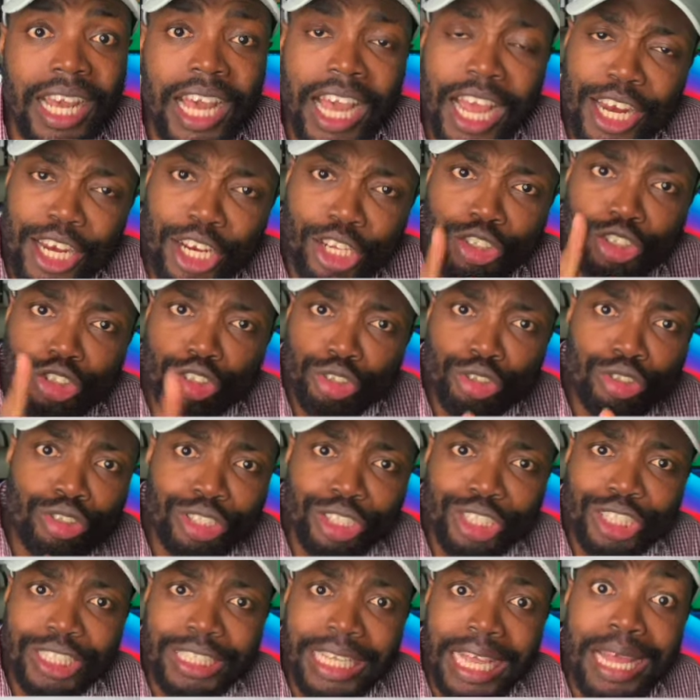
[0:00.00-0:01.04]
And the
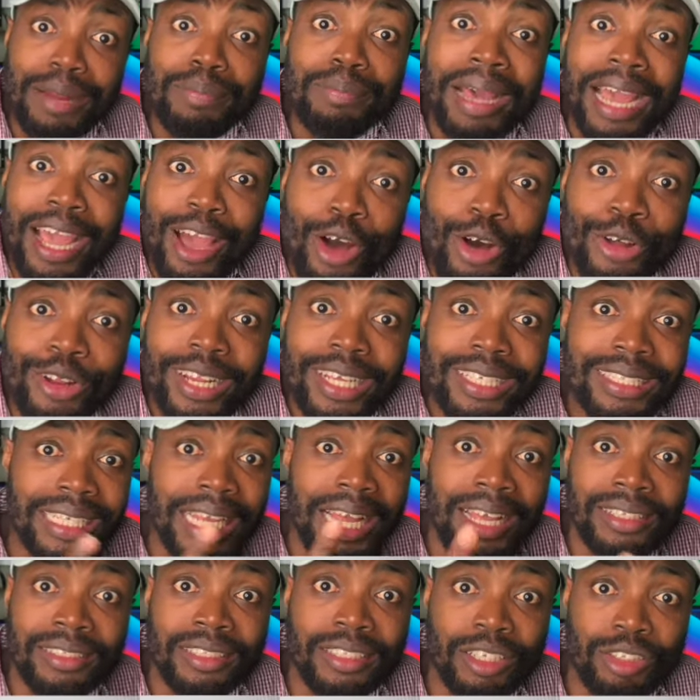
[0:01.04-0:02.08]
truth and my honest
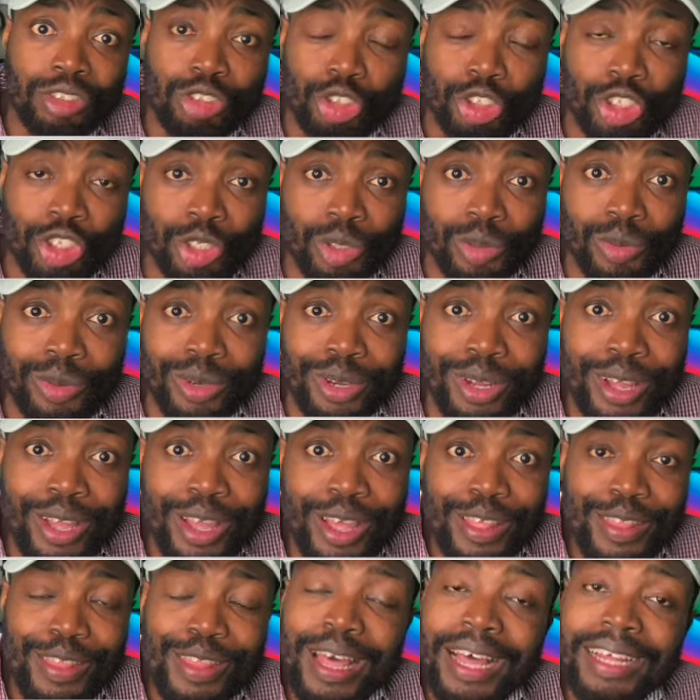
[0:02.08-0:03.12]
answer to you,
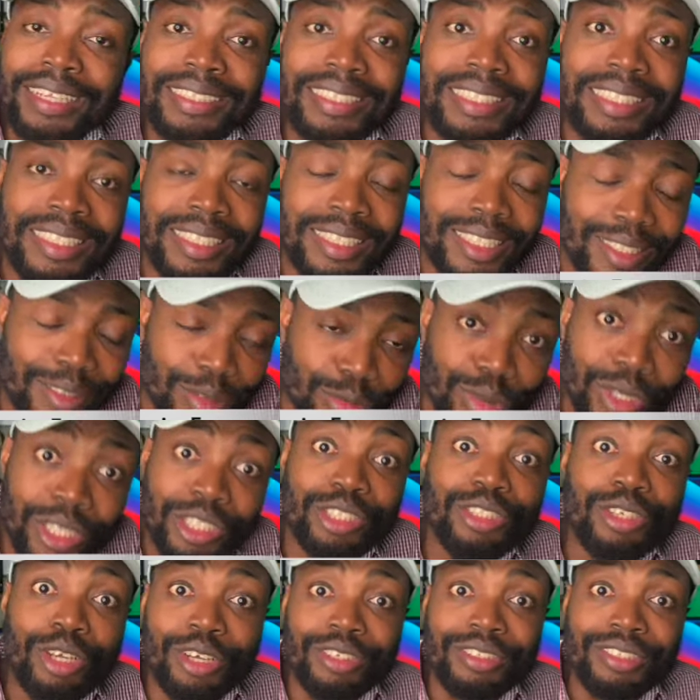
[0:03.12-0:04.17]
that
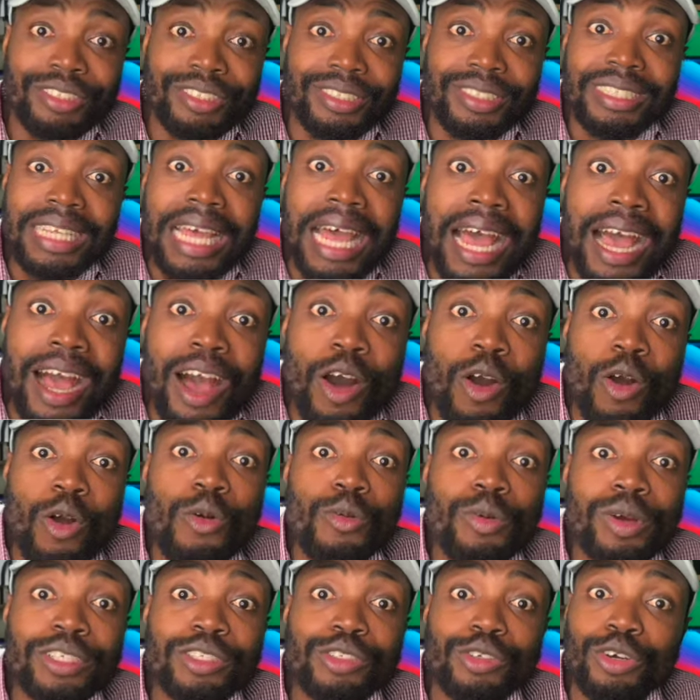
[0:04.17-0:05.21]
resources are
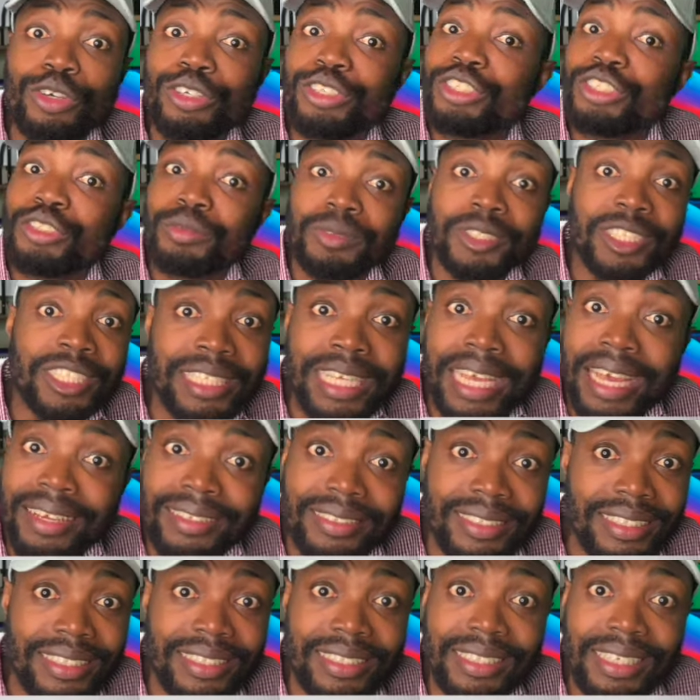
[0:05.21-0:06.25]
always going to be
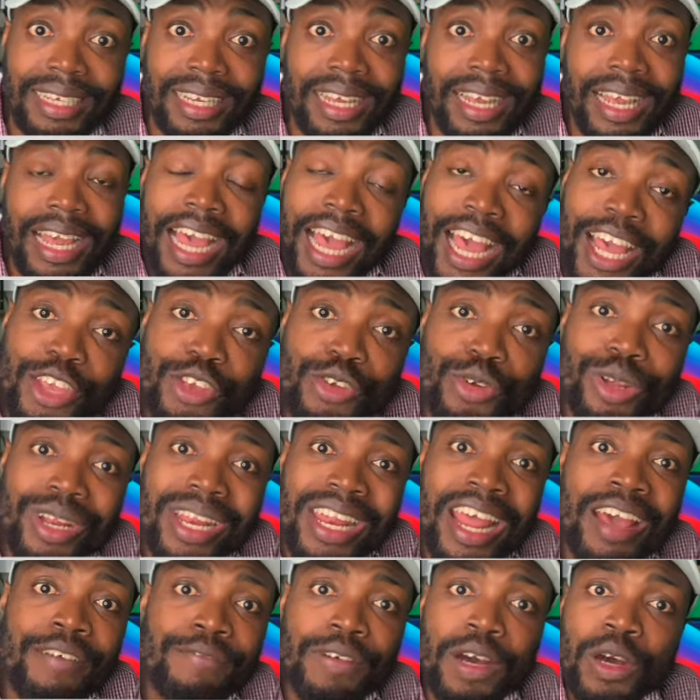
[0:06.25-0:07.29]
scarce and you're
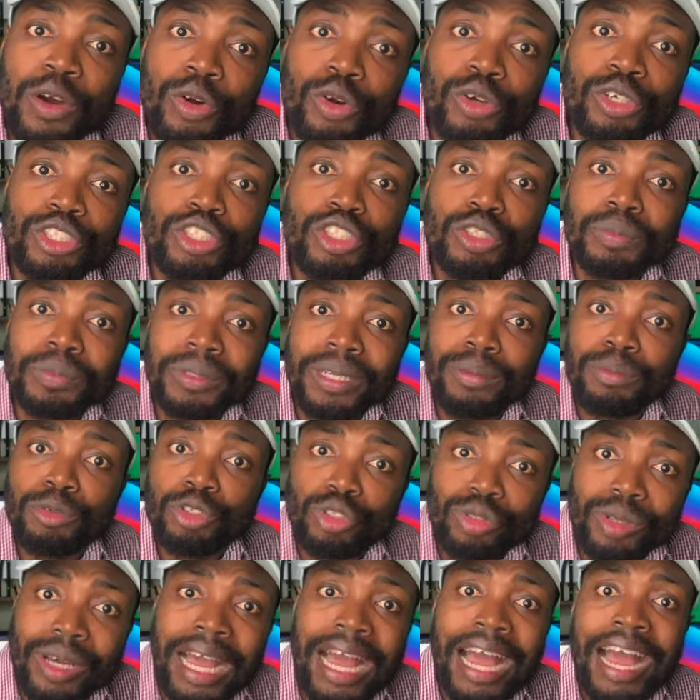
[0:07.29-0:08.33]
never going to be able
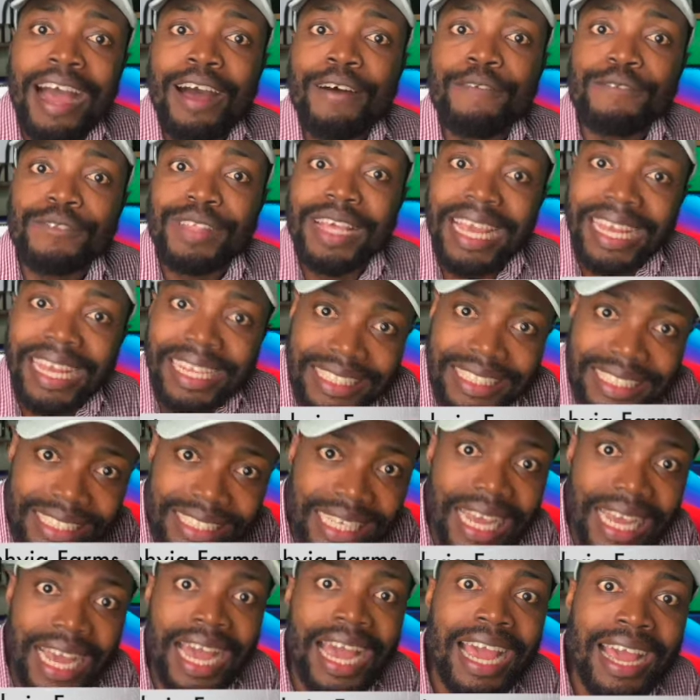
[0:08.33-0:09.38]
to have the
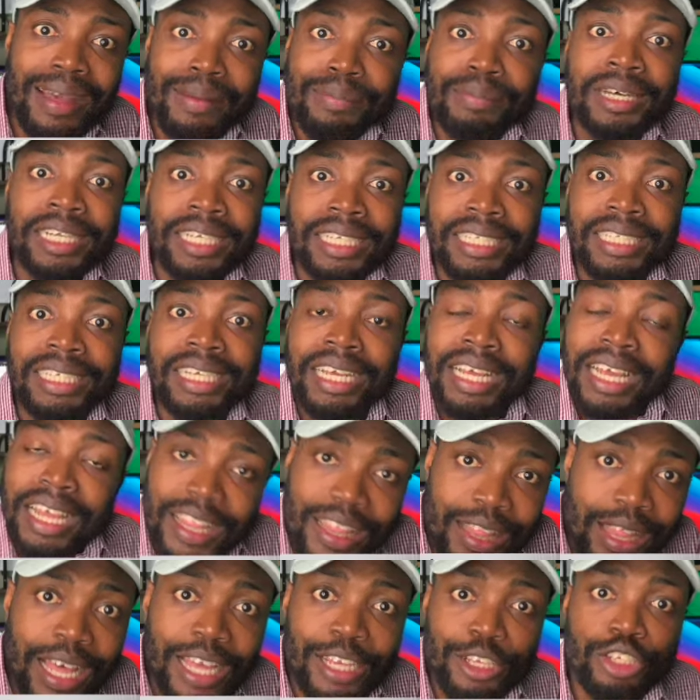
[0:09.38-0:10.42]
entire money
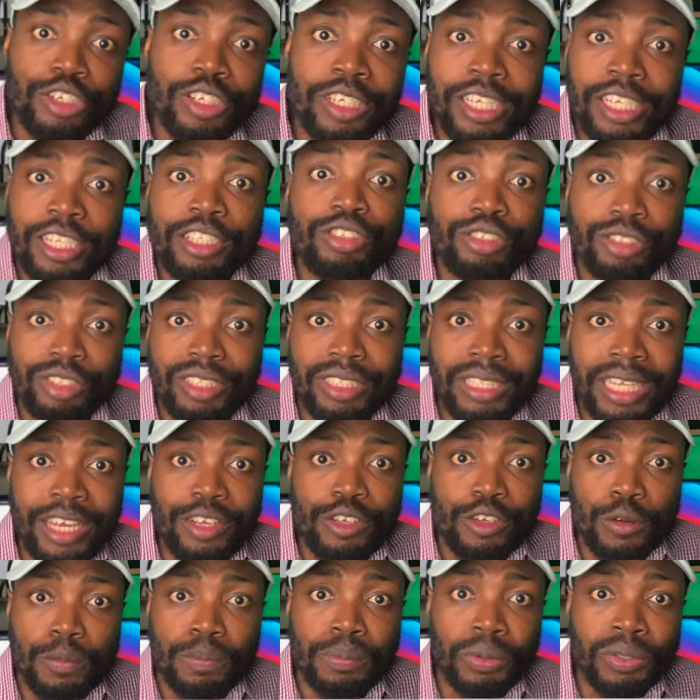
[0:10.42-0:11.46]
that you need to start
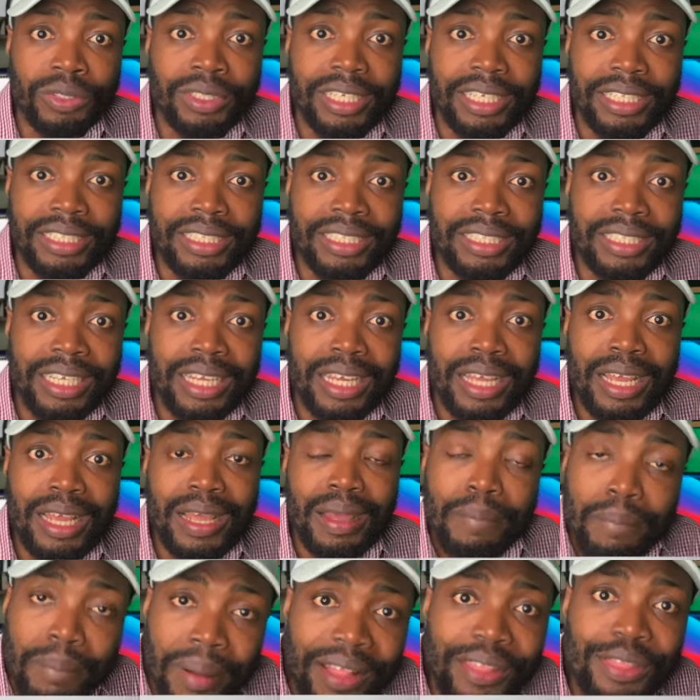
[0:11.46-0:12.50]
your project.
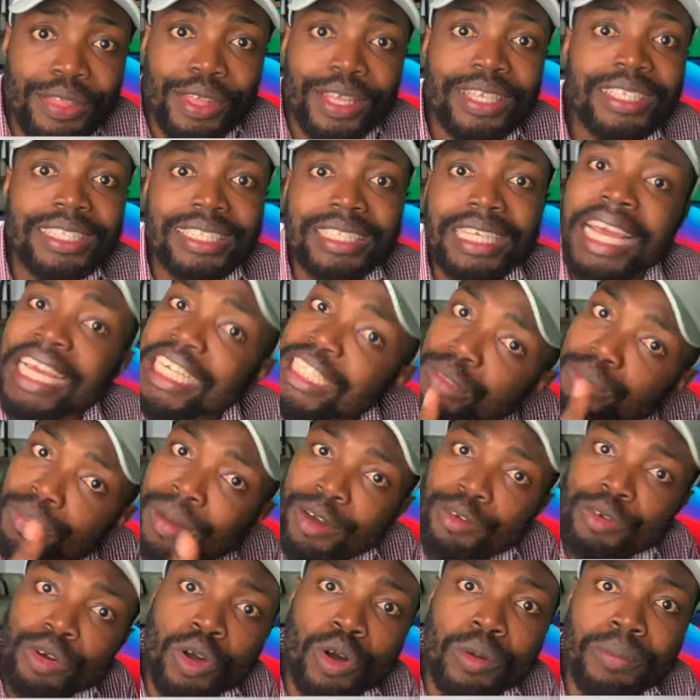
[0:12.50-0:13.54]
But this is my
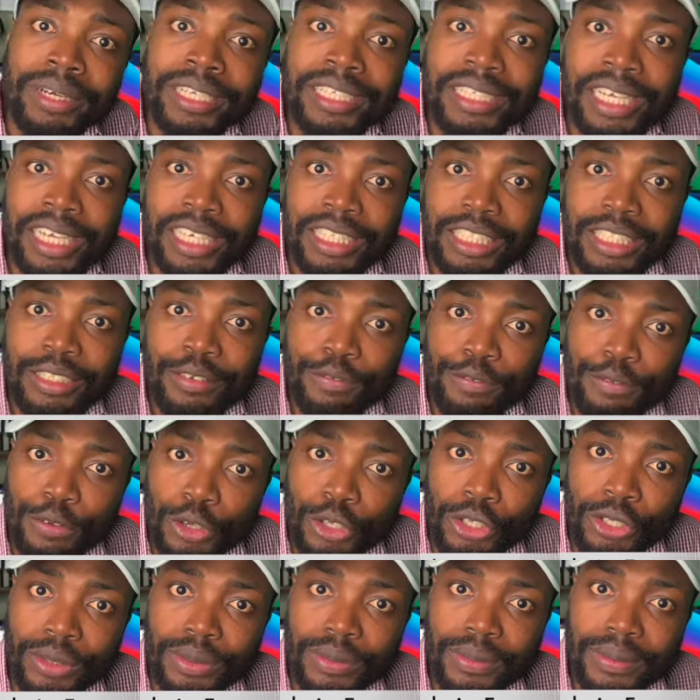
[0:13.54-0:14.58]
recommendation for
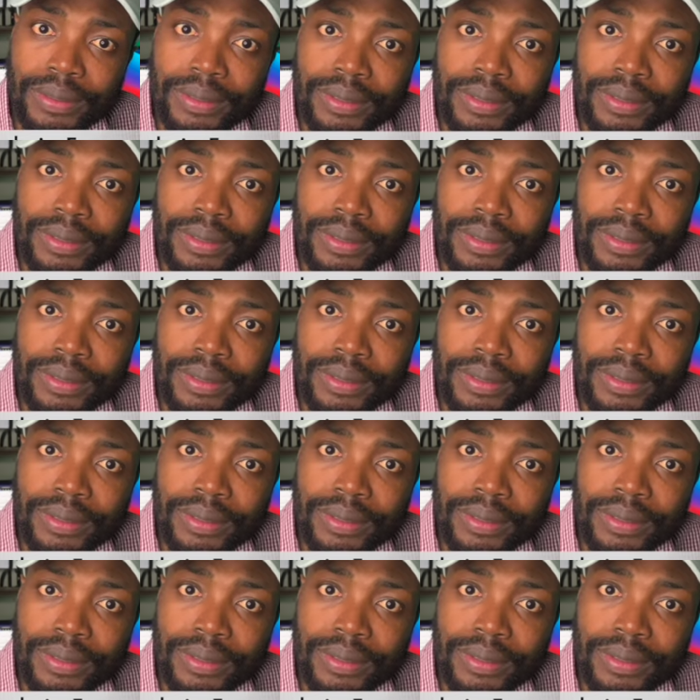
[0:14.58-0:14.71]
you.